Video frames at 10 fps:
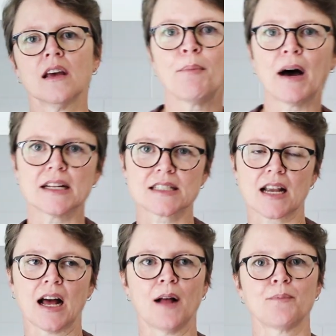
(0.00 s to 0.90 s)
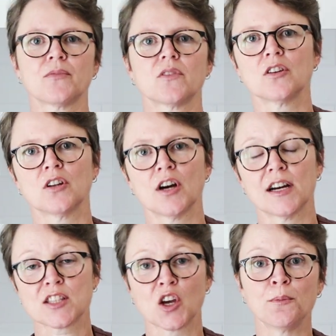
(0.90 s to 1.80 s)
but
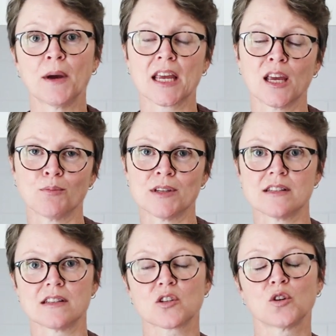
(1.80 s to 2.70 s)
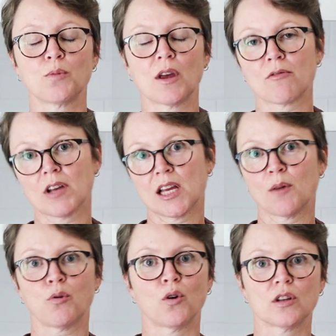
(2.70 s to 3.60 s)
our soap making business could be a really
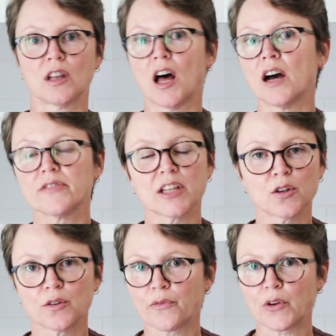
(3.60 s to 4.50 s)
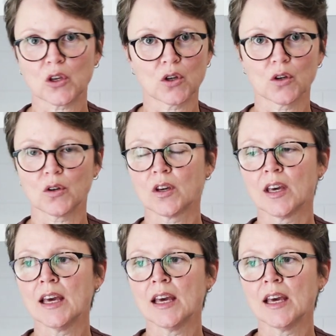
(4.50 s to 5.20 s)
important livelihood for you,